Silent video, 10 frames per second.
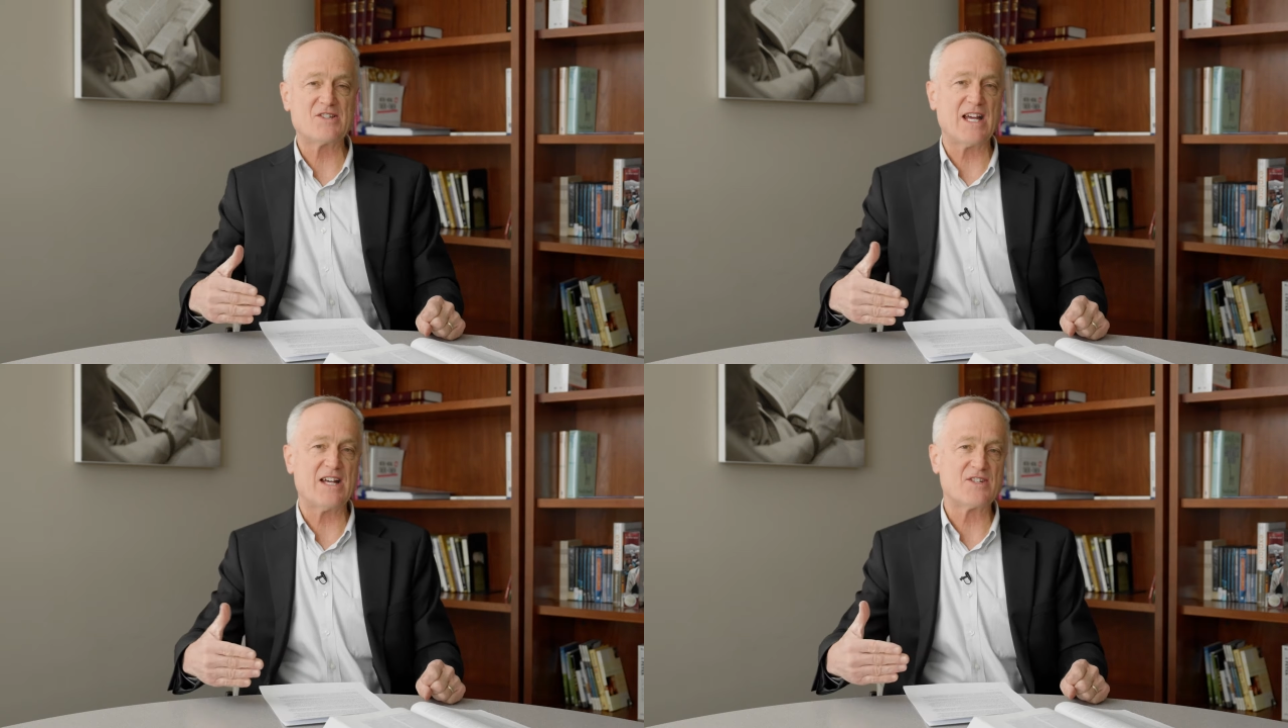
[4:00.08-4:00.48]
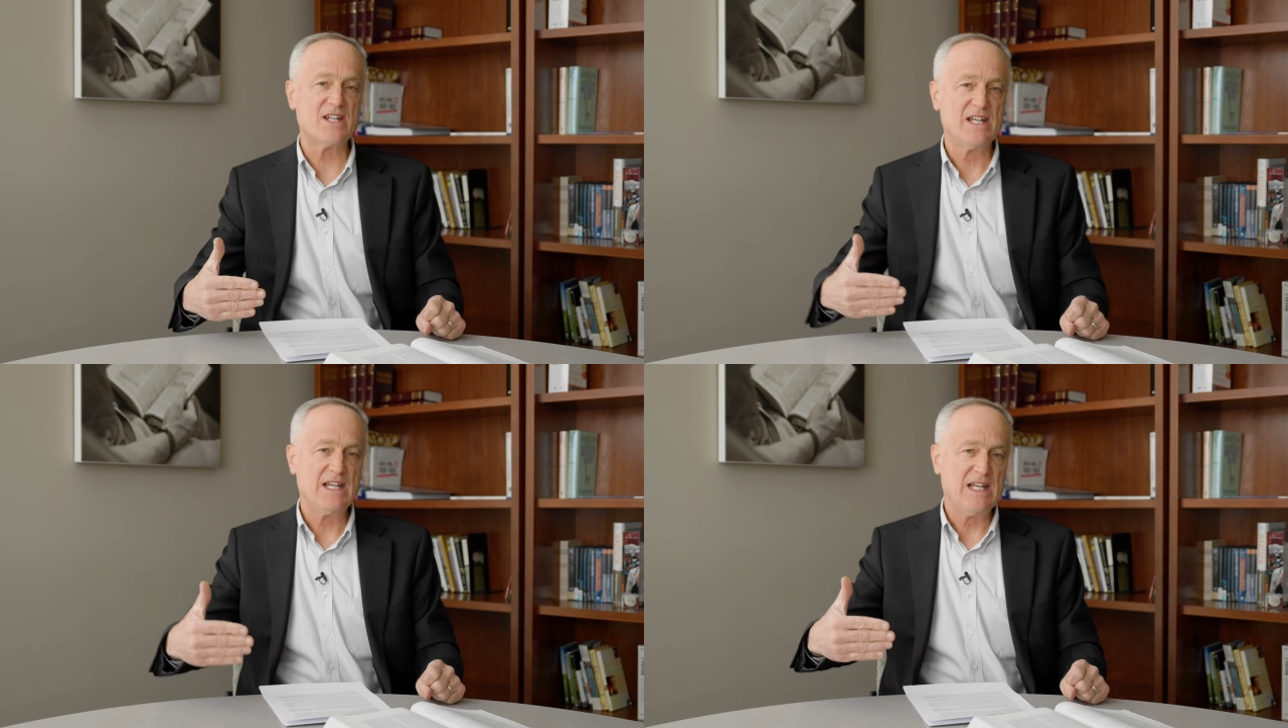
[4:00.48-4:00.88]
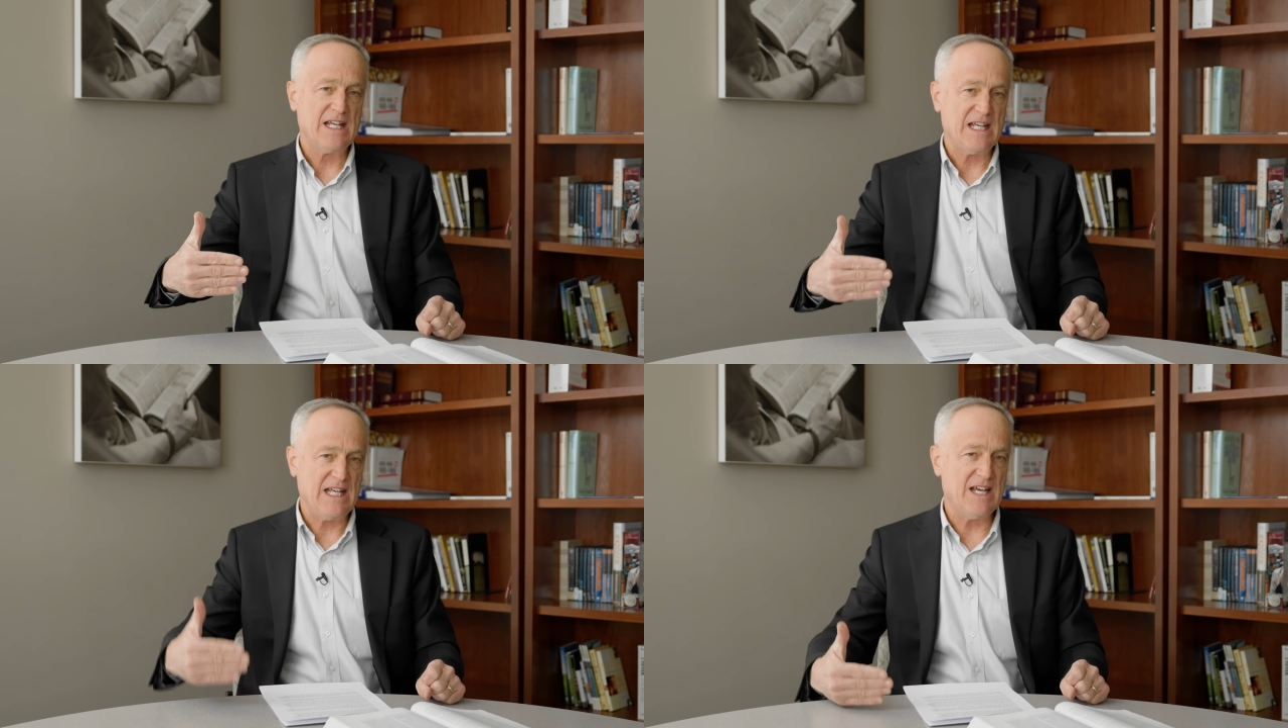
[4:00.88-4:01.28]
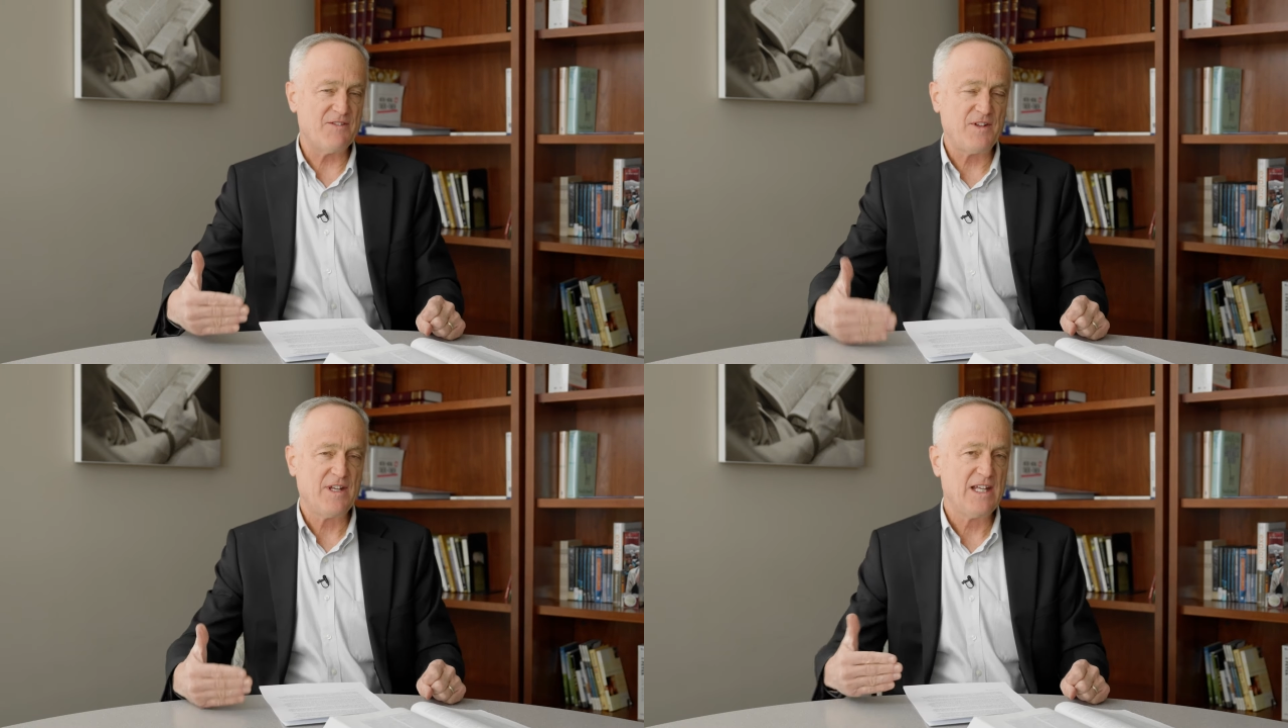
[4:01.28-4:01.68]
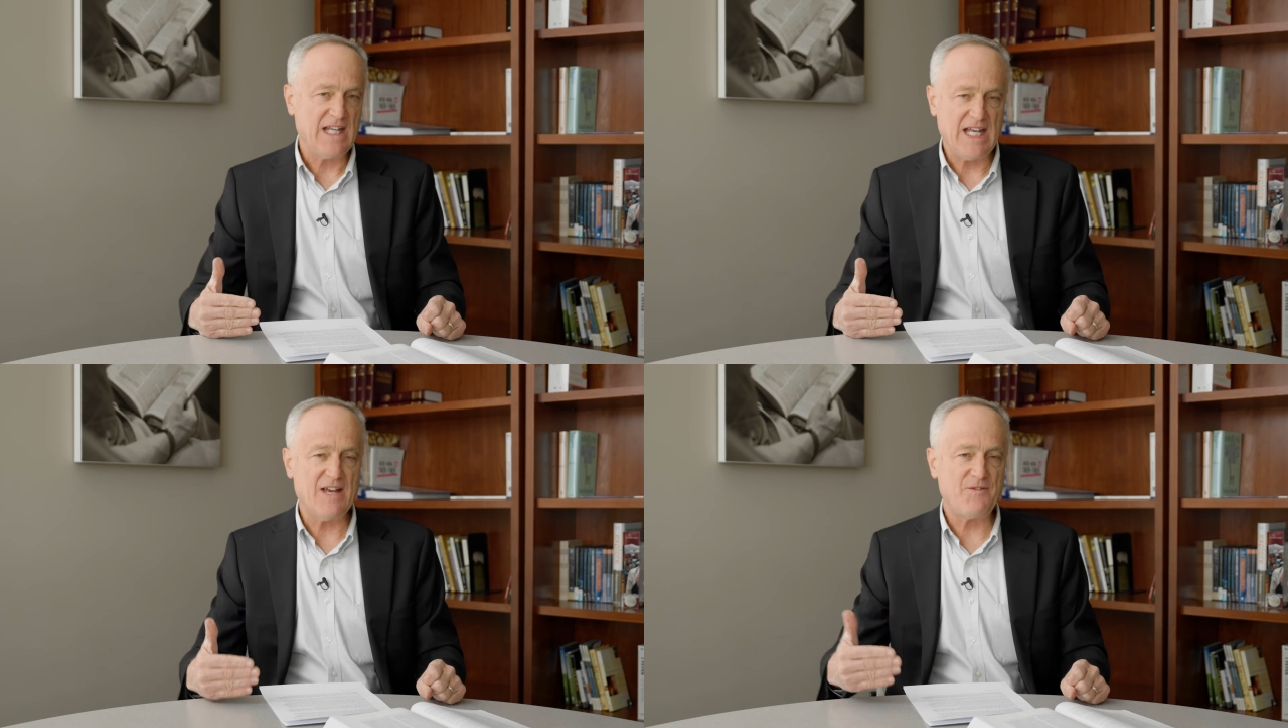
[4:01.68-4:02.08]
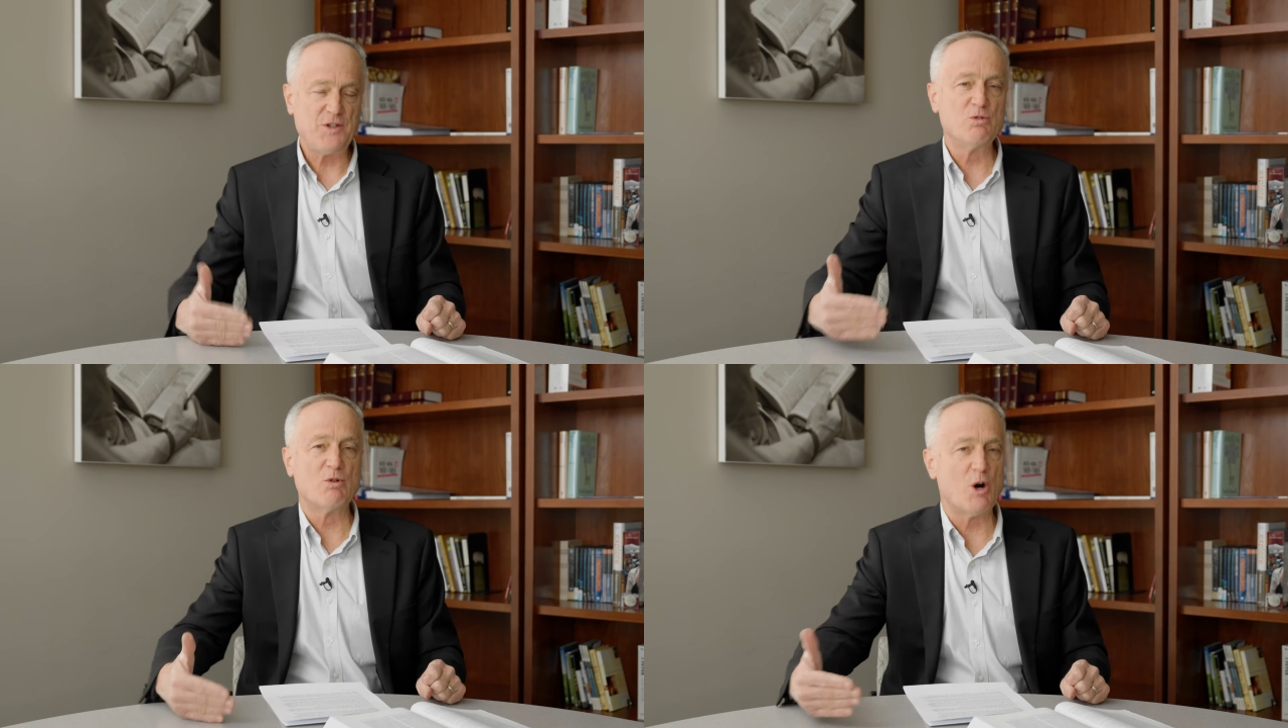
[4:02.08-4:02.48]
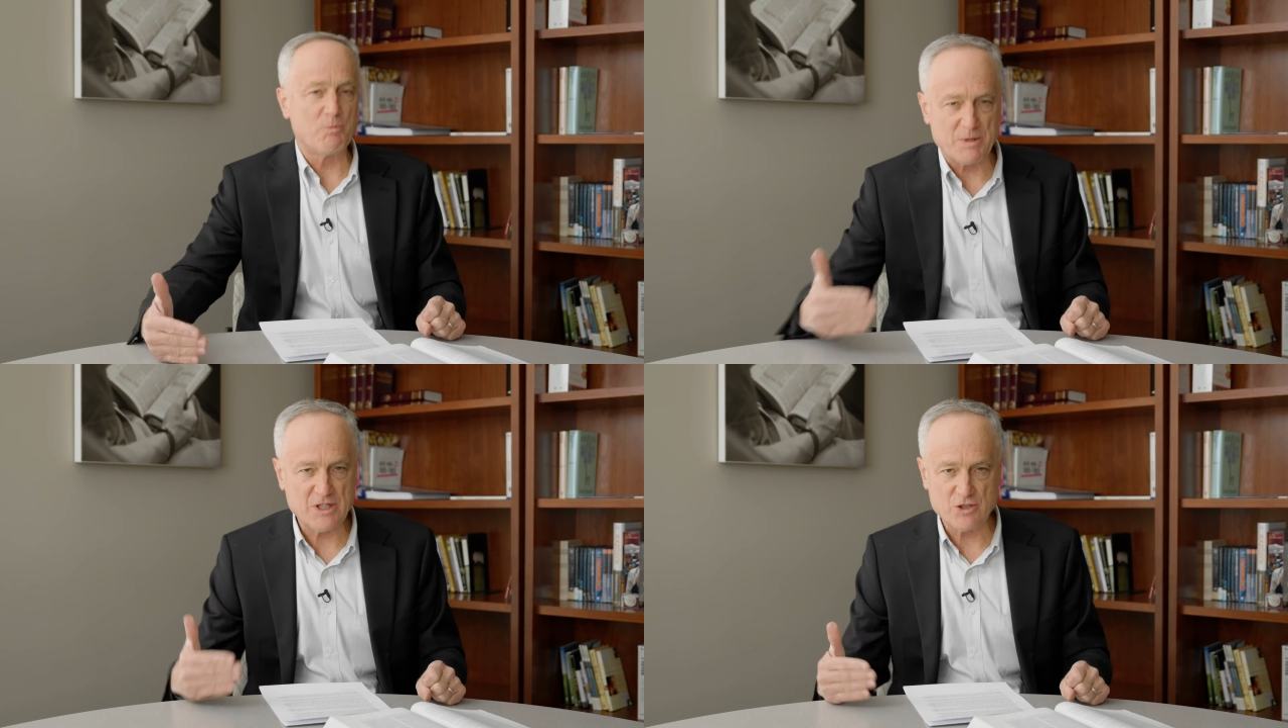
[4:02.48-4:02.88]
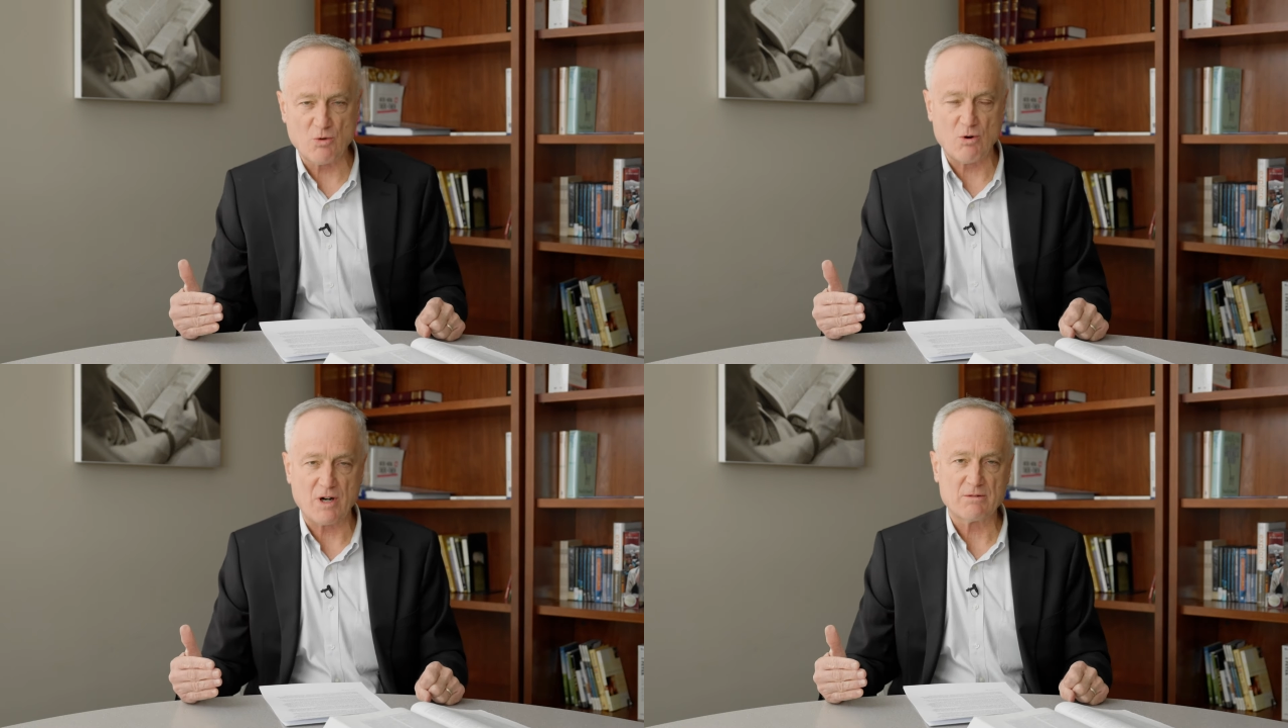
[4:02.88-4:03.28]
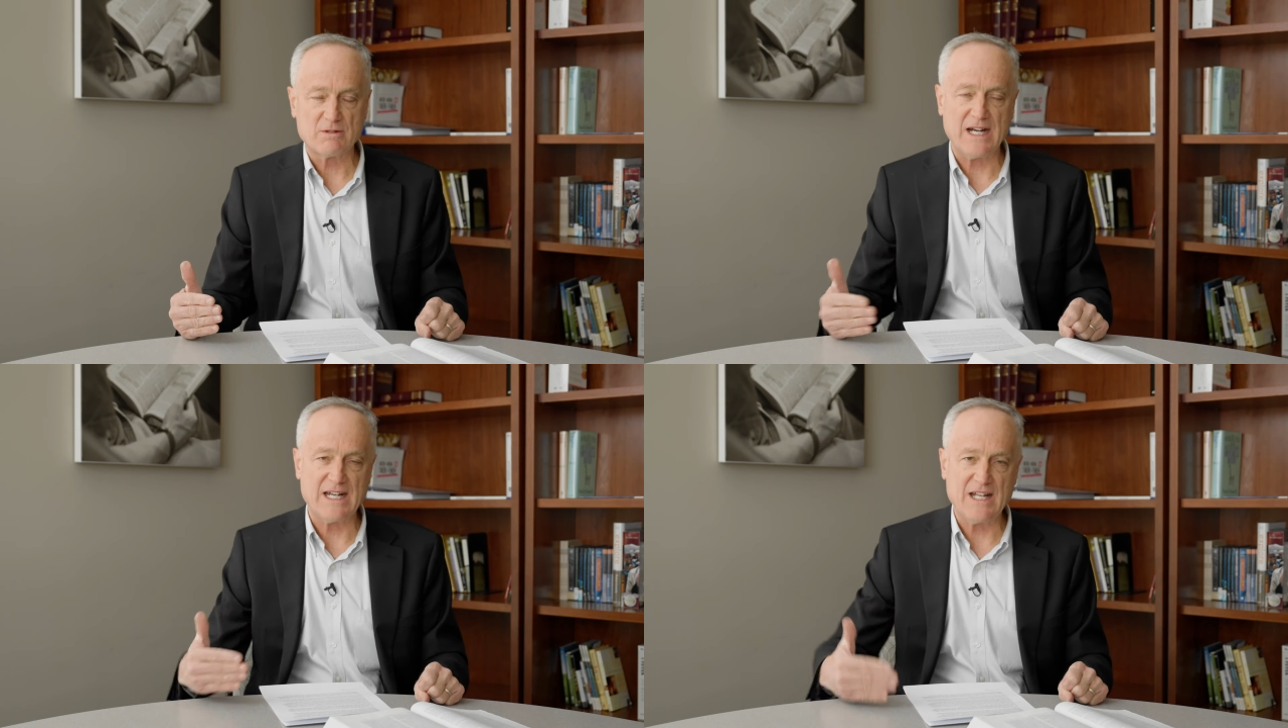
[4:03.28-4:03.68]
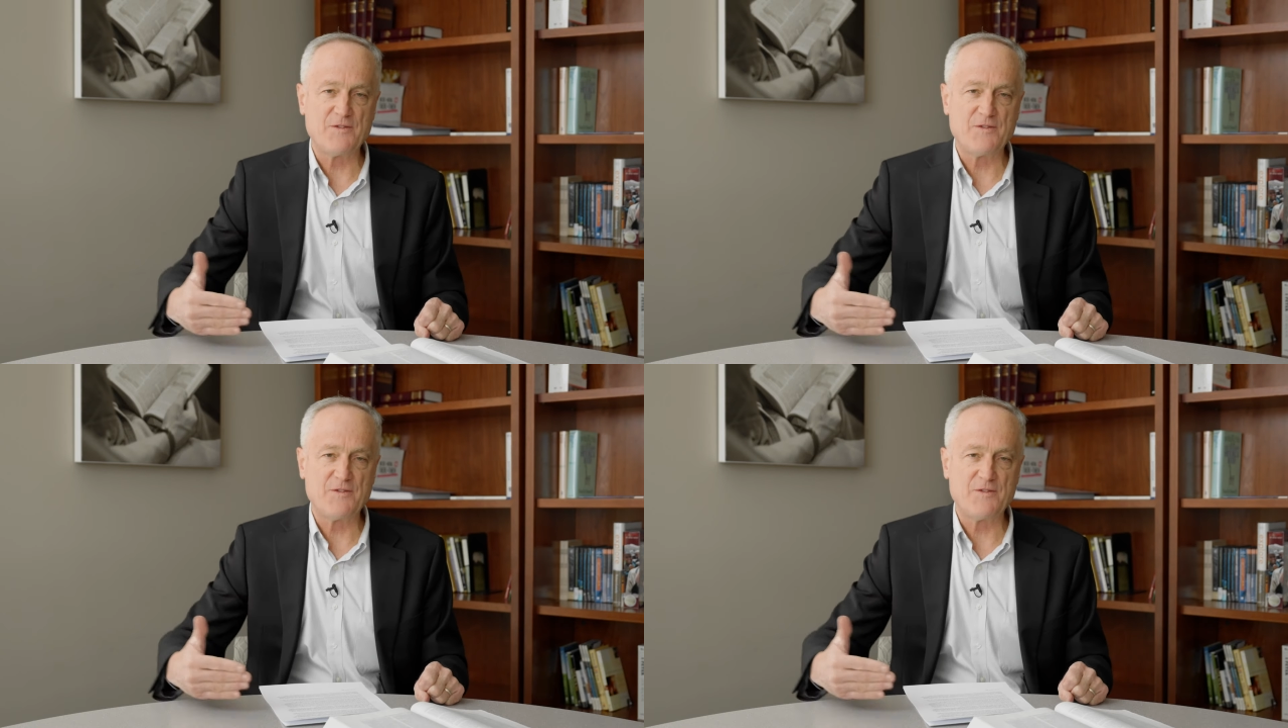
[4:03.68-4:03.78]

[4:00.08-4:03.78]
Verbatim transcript: he says, if if you open the door, right?